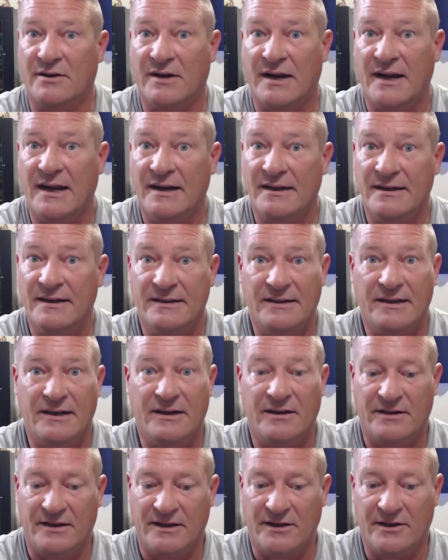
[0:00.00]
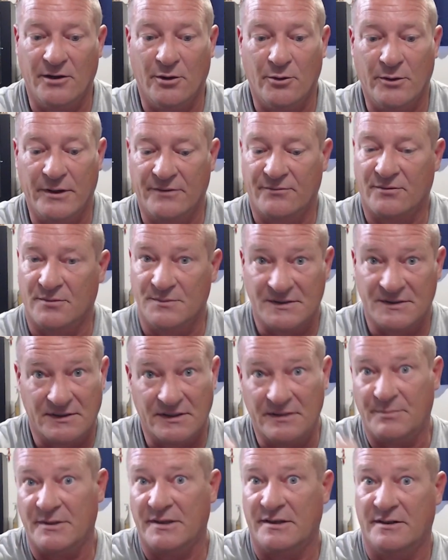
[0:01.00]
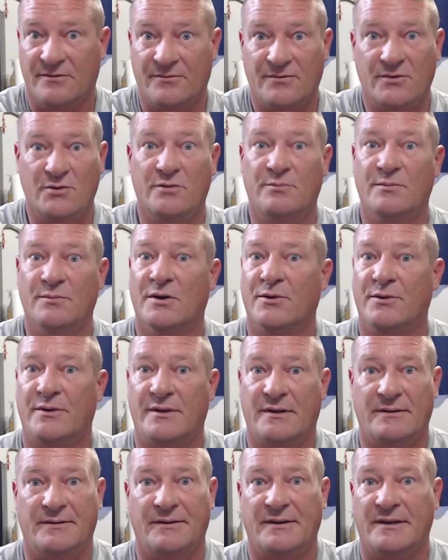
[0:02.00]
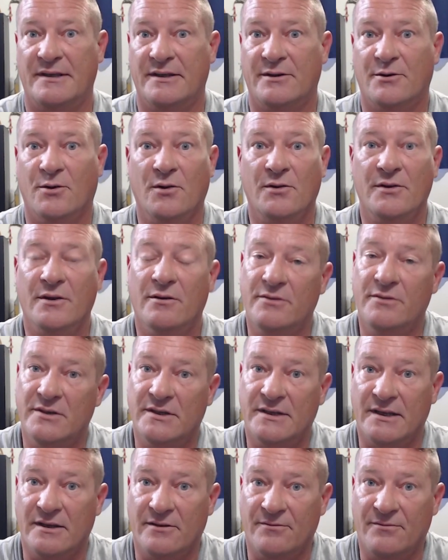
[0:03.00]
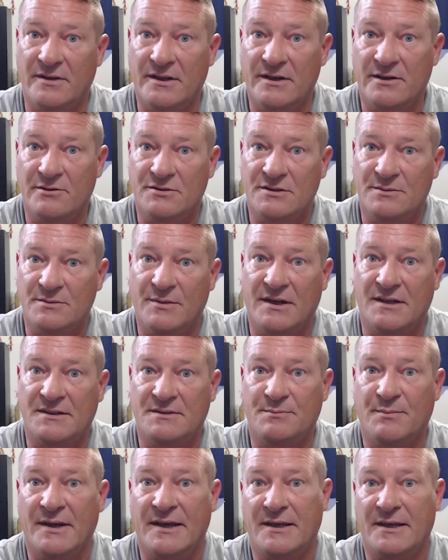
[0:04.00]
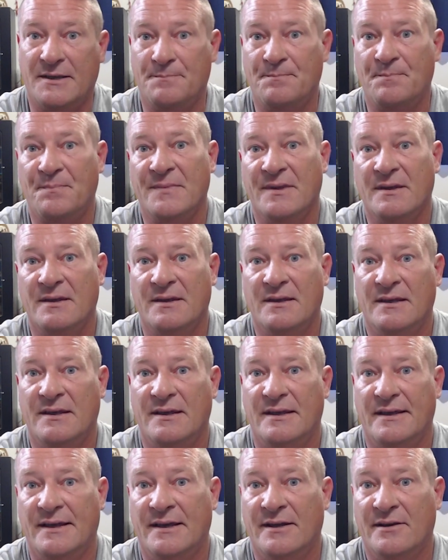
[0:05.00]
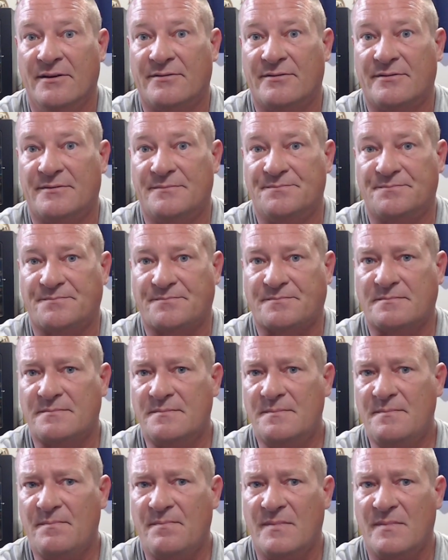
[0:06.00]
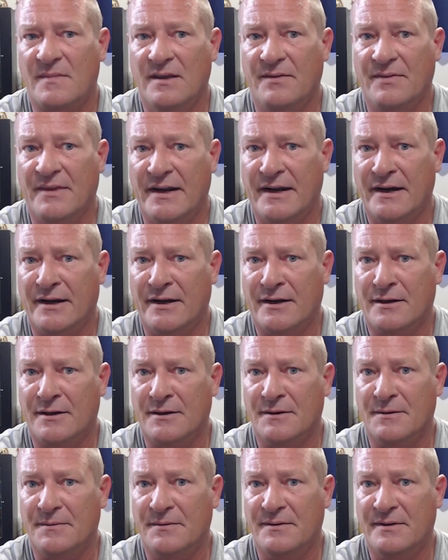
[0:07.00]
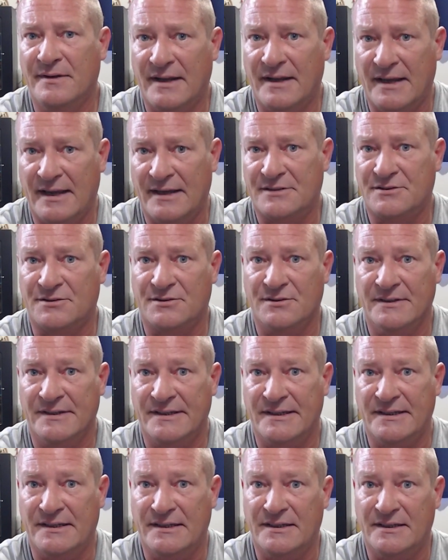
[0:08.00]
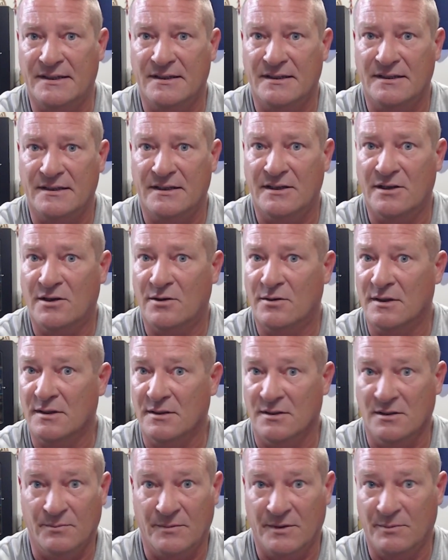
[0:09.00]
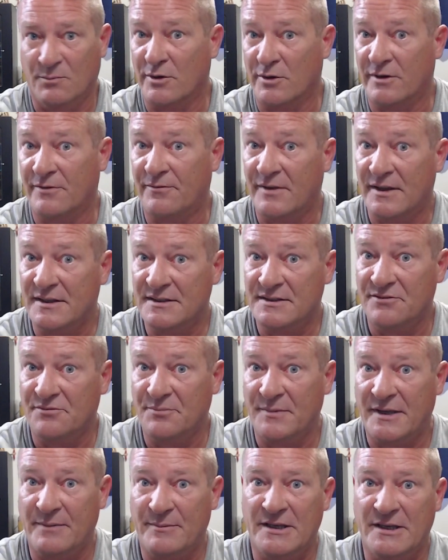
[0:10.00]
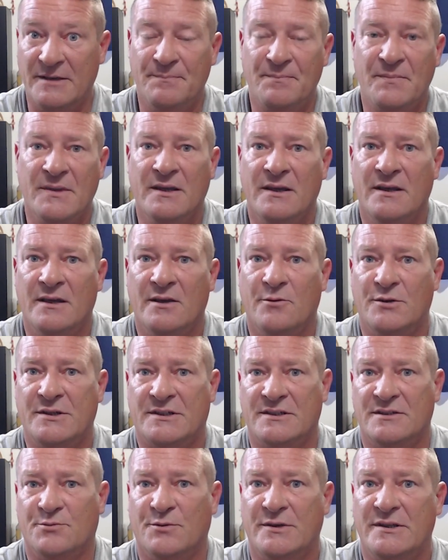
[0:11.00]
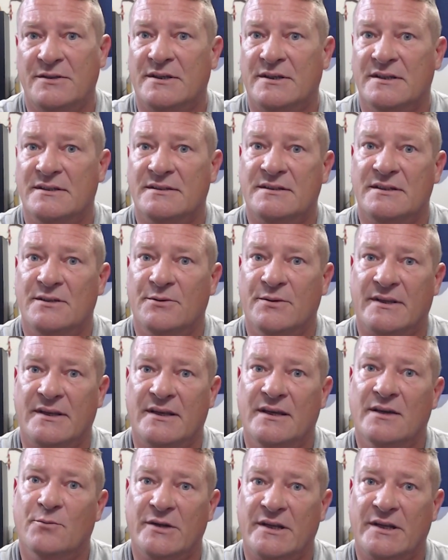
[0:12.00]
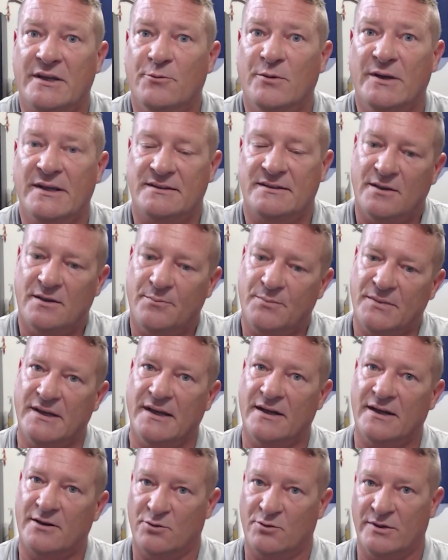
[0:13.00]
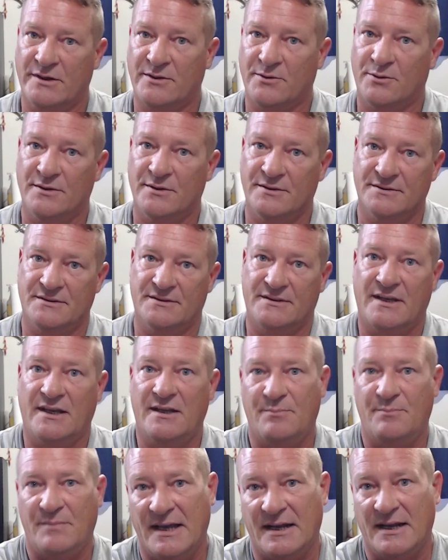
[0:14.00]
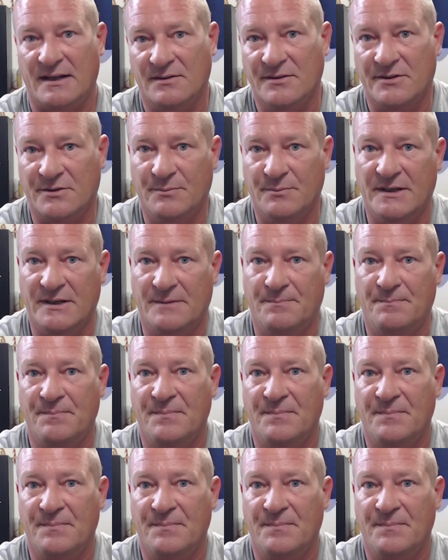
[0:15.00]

your hand in there and they're going from sleeping into food mode, and they can get a hold of it, you can take a feeding response bite. If they're naturally, a little bit more defensive maybe, which is what you can see with him. When he wakes up, he kind of recoils his head back a little bit.